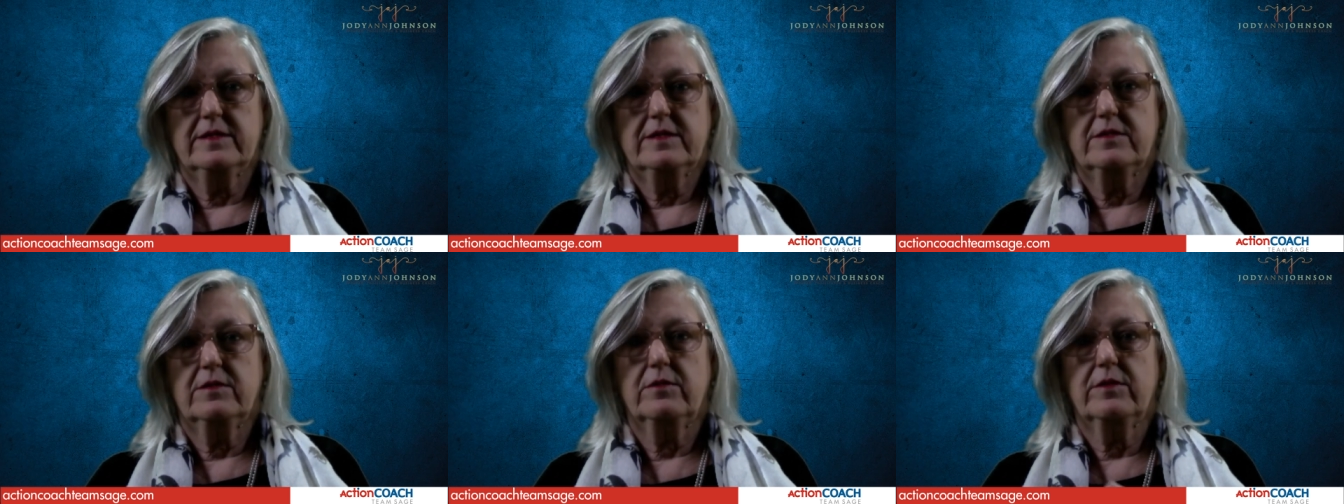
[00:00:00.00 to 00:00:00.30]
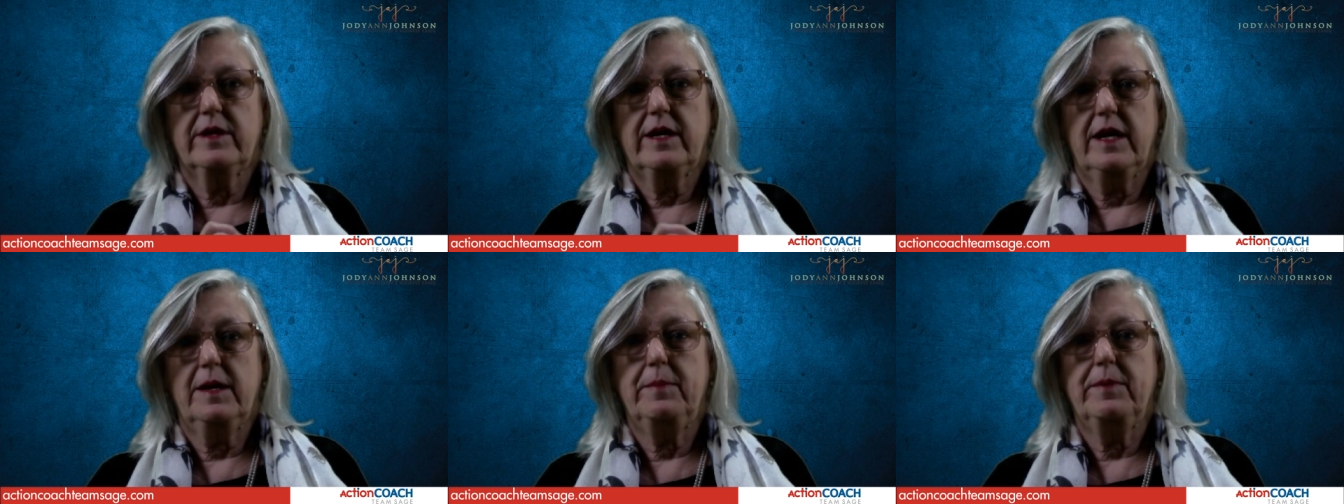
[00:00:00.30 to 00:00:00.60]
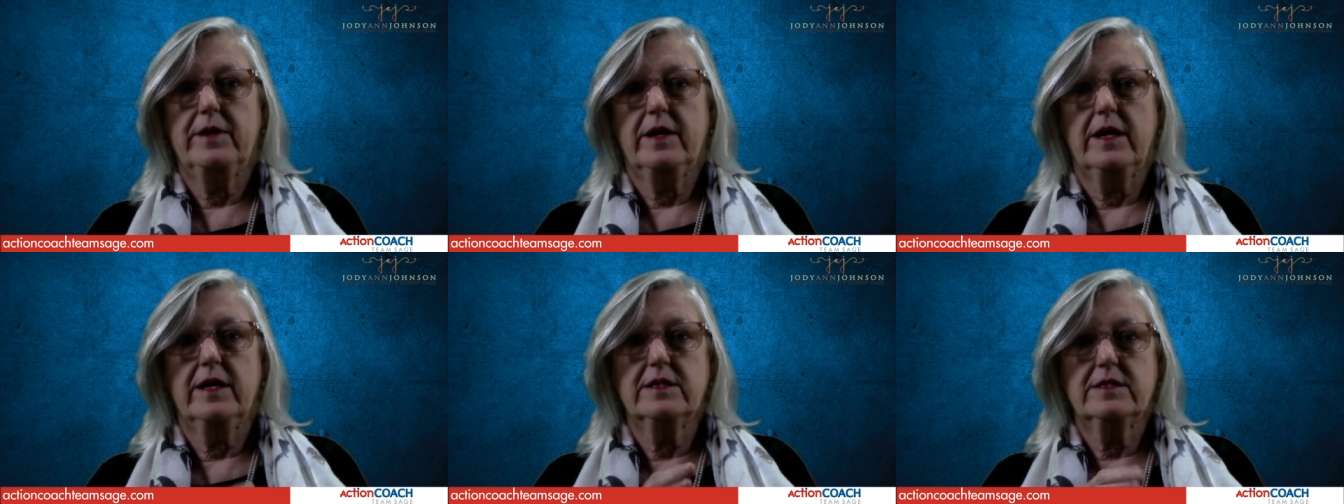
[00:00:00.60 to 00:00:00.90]
So,
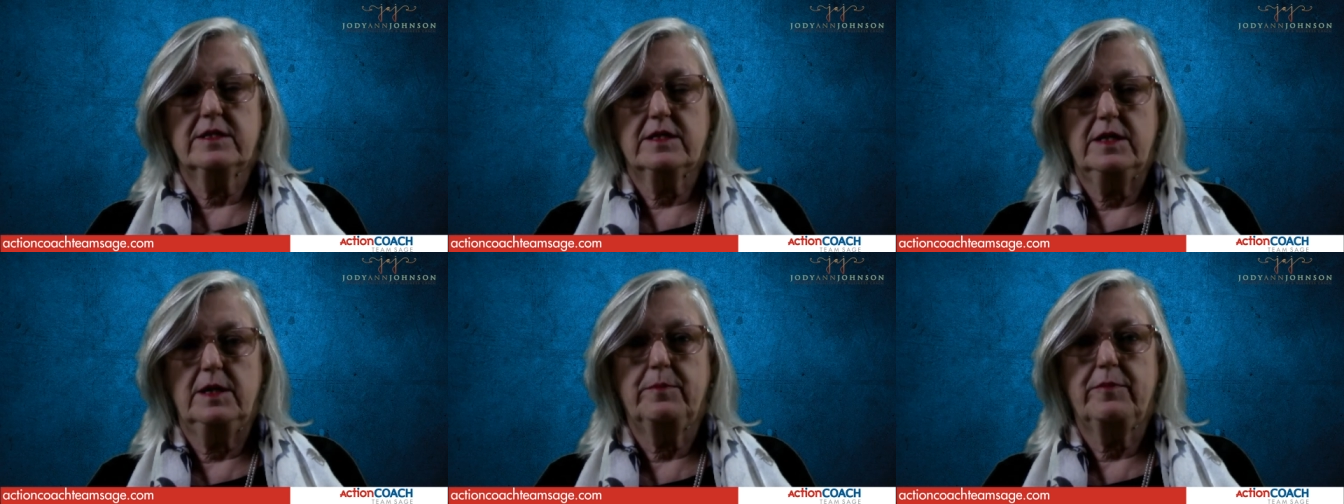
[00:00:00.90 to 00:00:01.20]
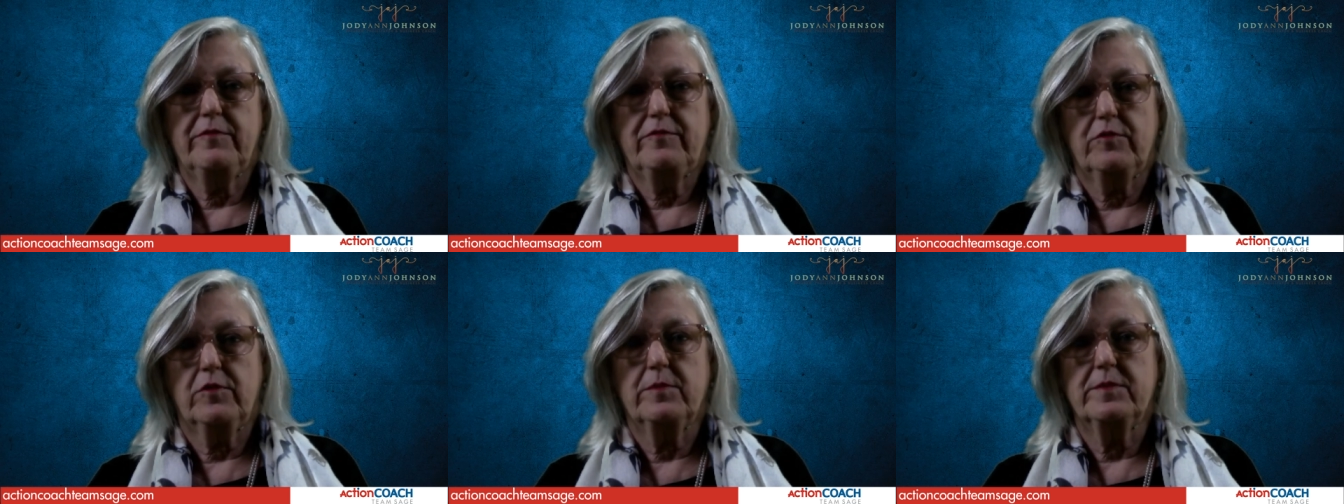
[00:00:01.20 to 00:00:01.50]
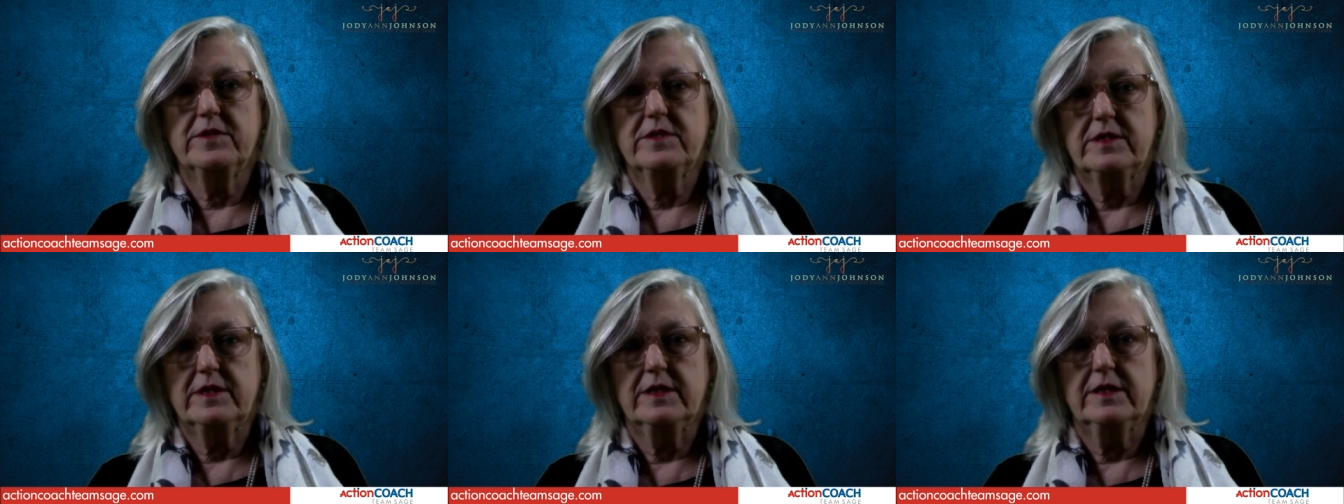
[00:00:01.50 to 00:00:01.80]
KPIs, key
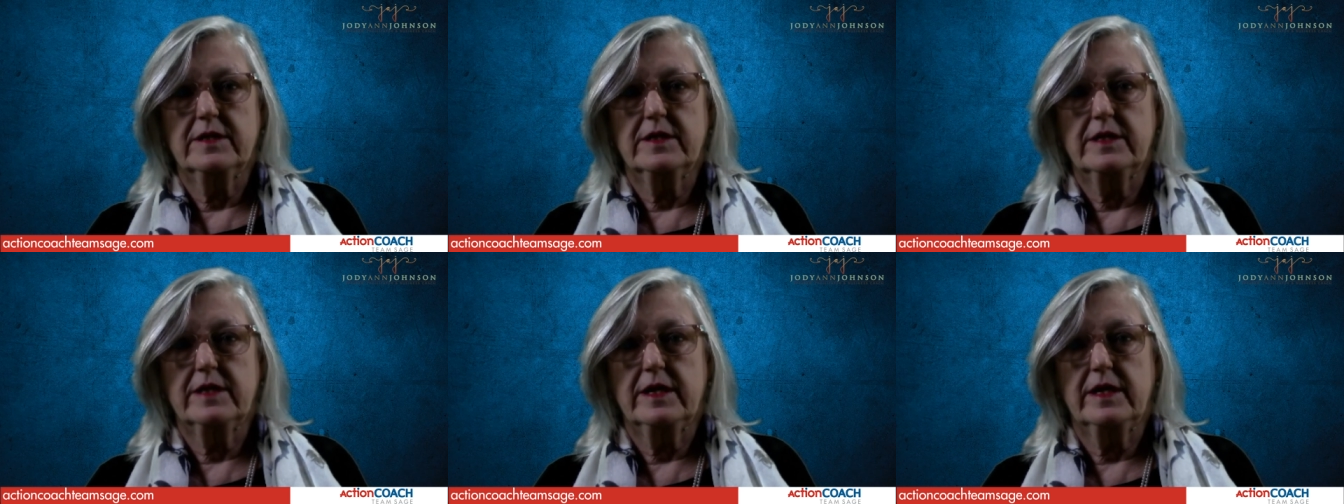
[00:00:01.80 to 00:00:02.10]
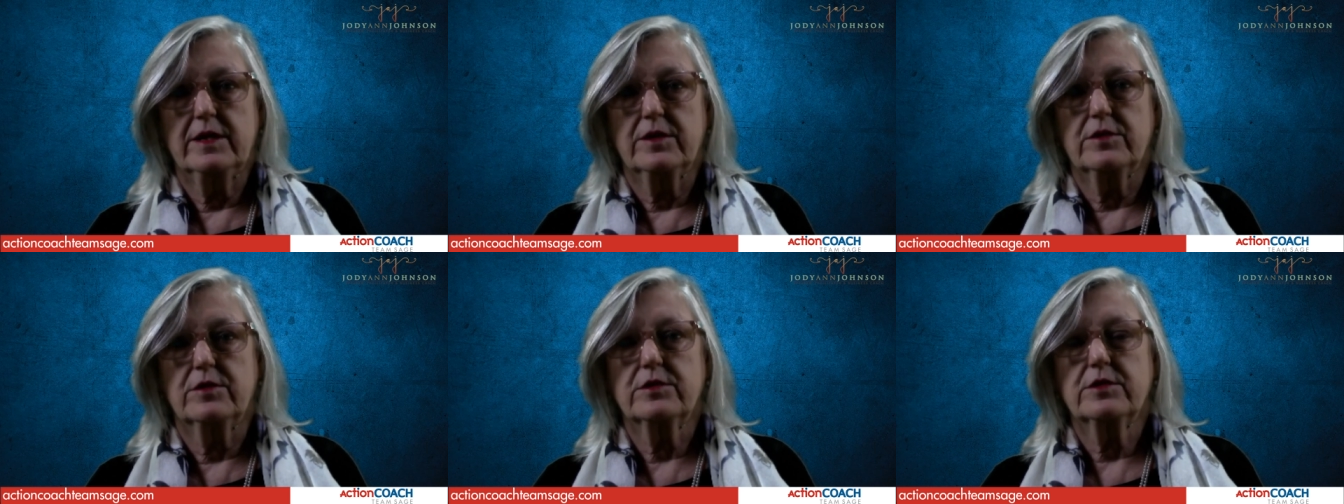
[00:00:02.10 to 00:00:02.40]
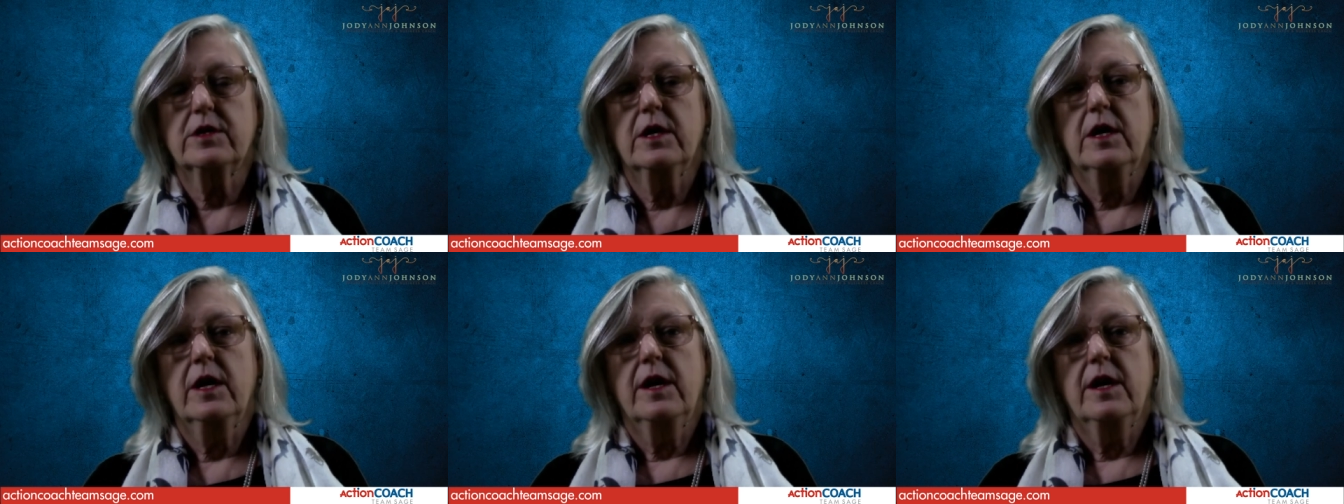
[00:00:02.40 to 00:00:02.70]
performance indicators,